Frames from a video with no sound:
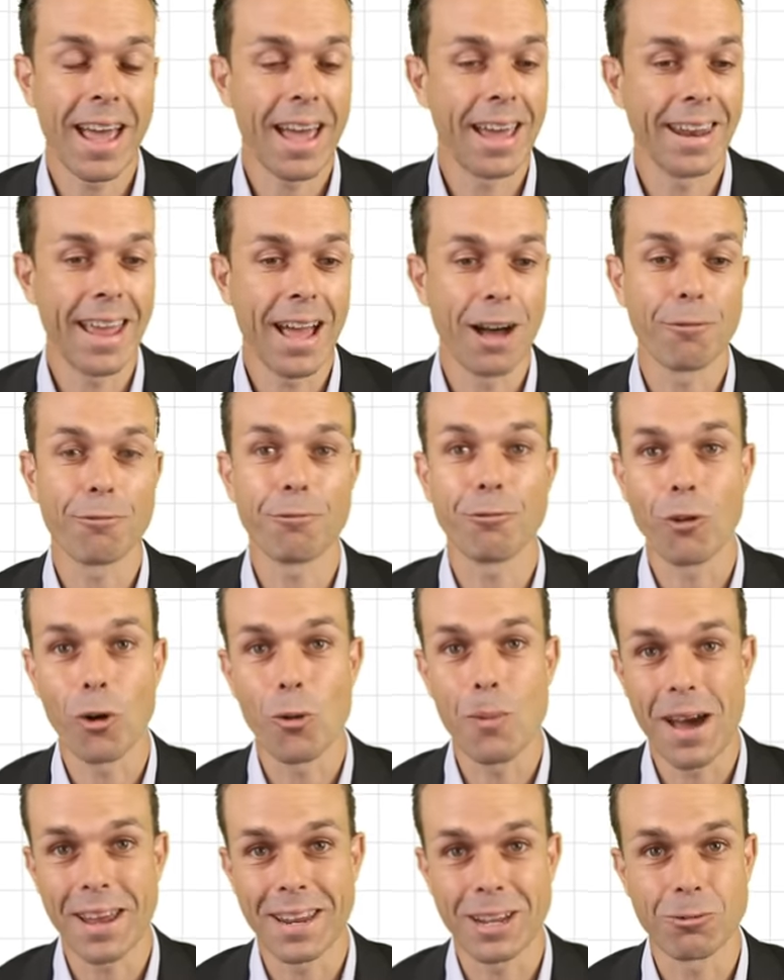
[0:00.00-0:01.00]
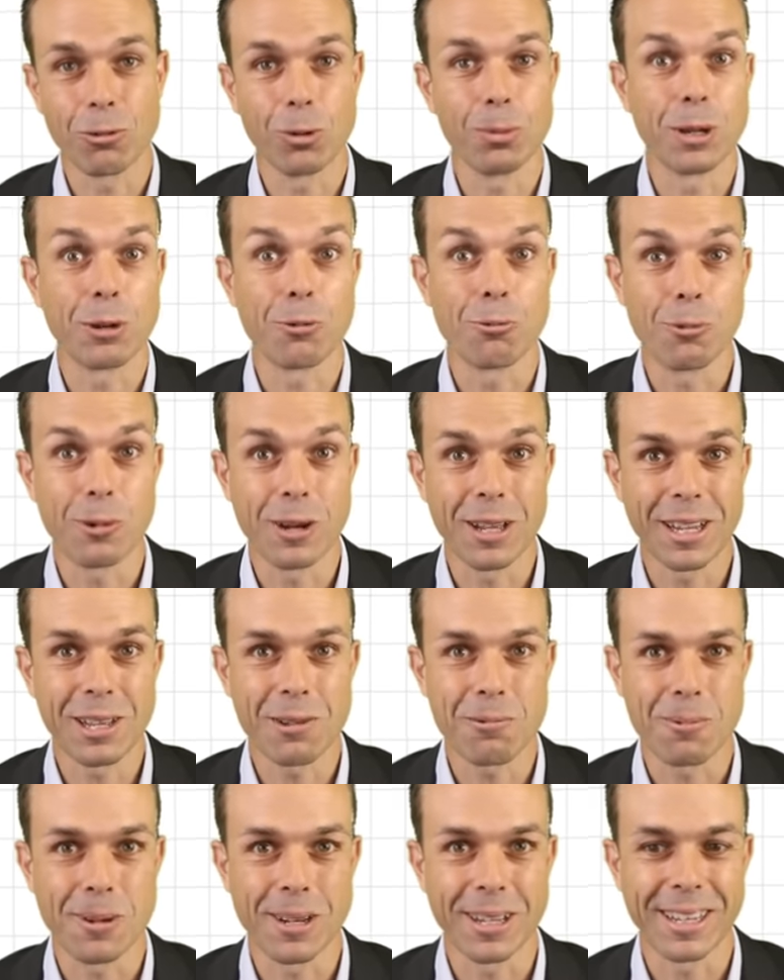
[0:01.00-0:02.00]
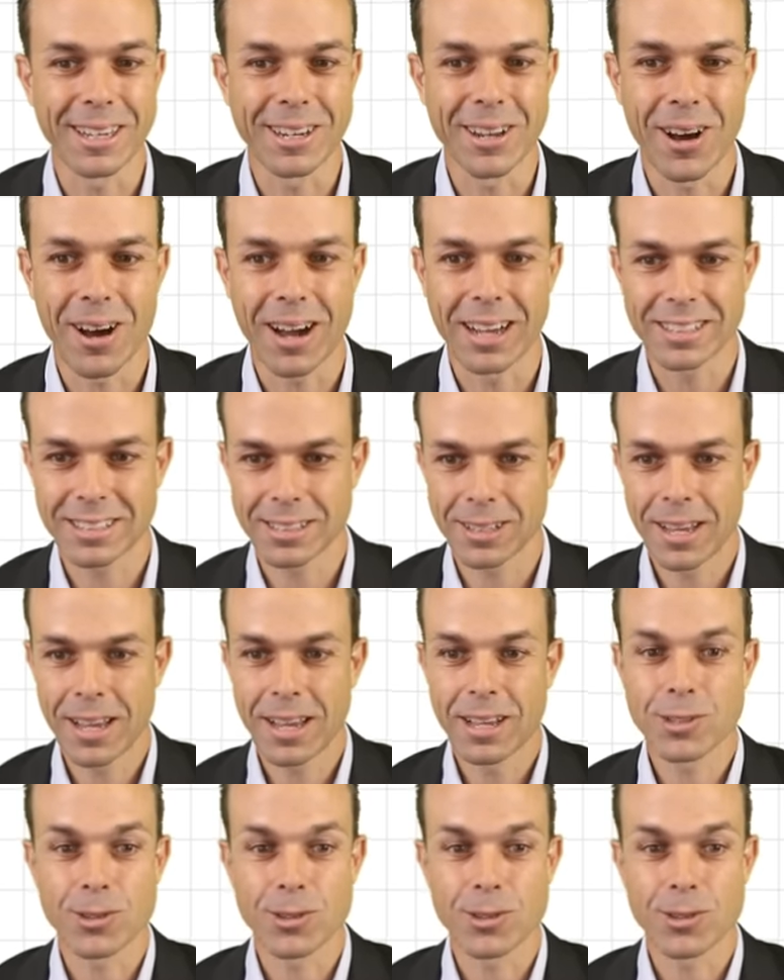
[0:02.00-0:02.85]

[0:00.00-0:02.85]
and our formatting will be really, really nice.